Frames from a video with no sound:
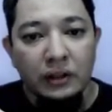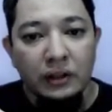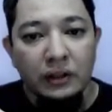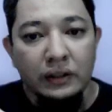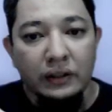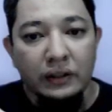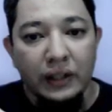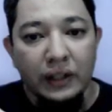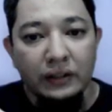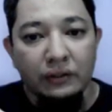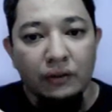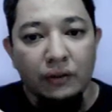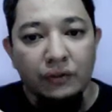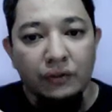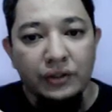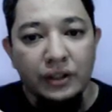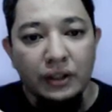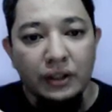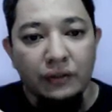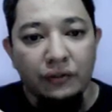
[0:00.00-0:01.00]
than
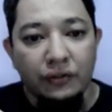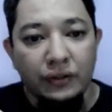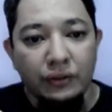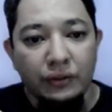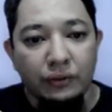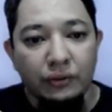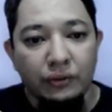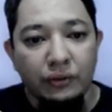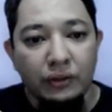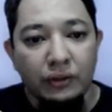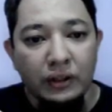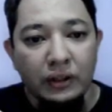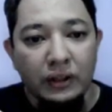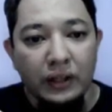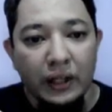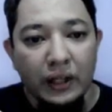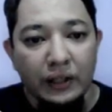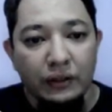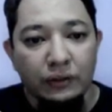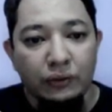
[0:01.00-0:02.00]
conventional fuel
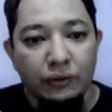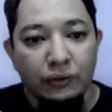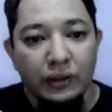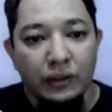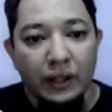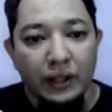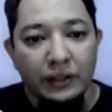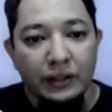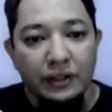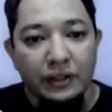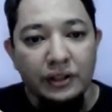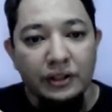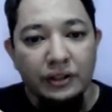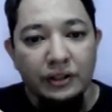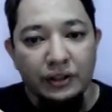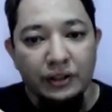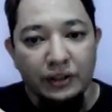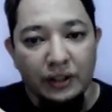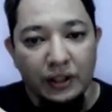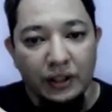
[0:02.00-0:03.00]
like coal and natural
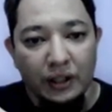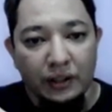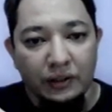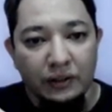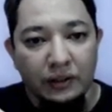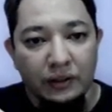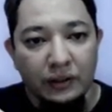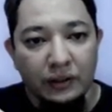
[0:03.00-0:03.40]
gas.